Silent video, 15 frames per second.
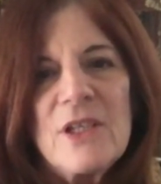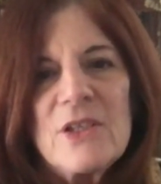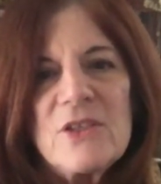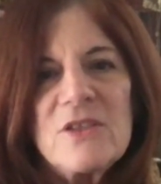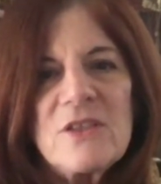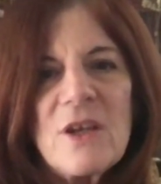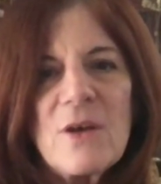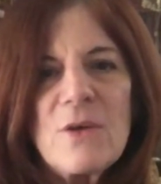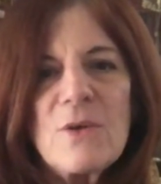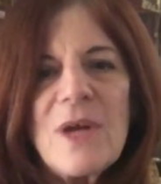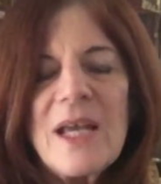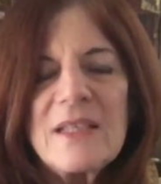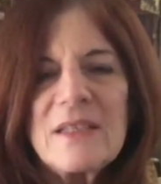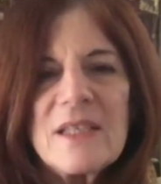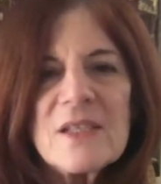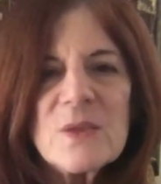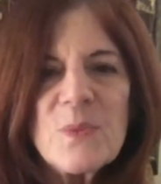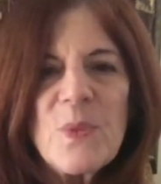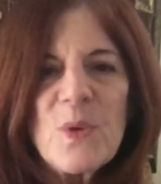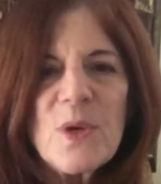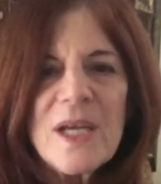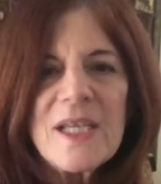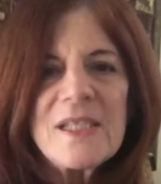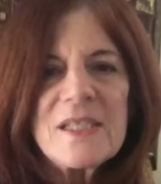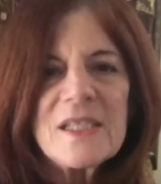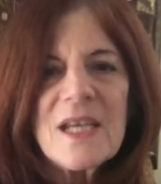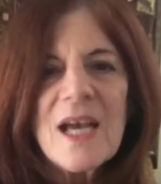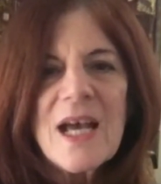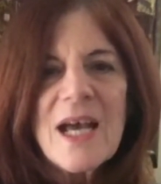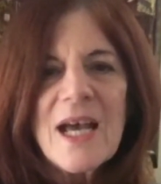So at this point,
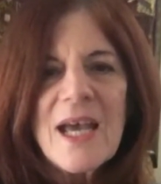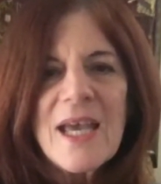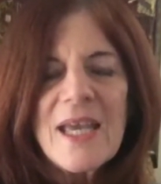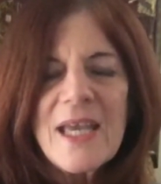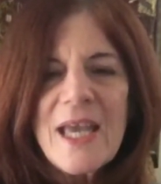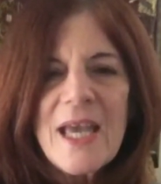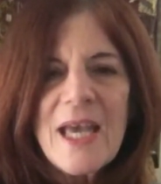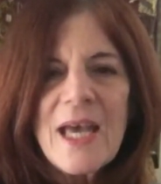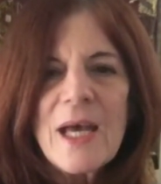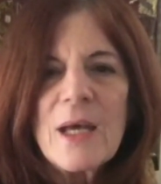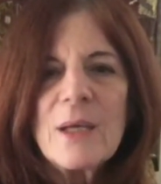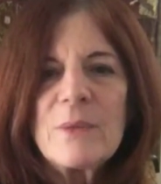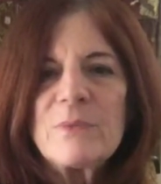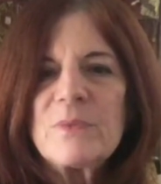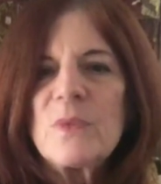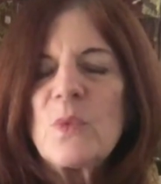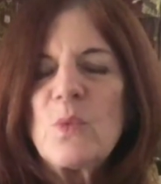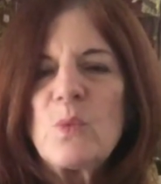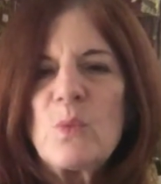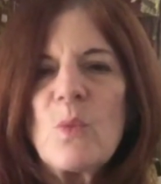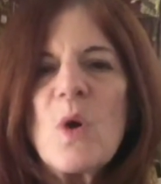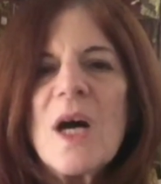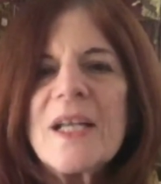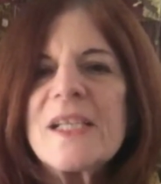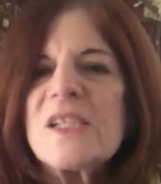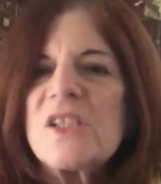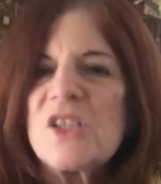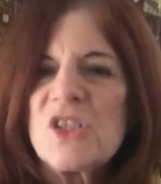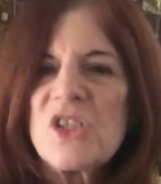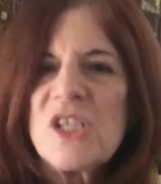I am wanting
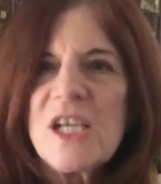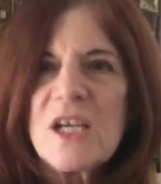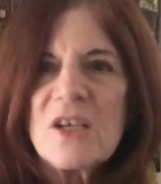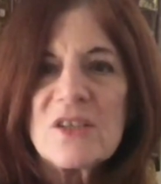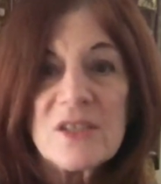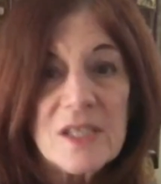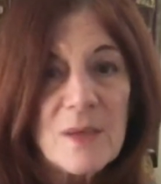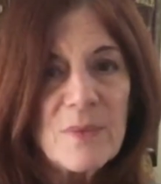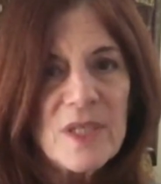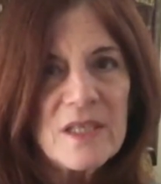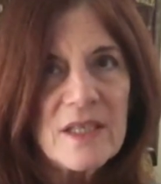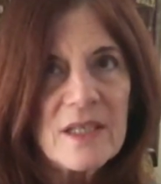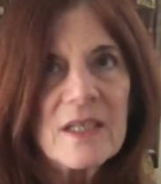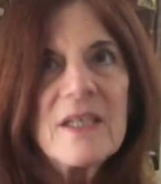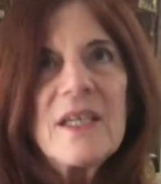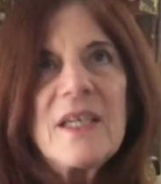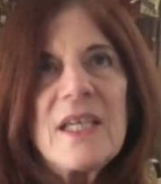to share some of the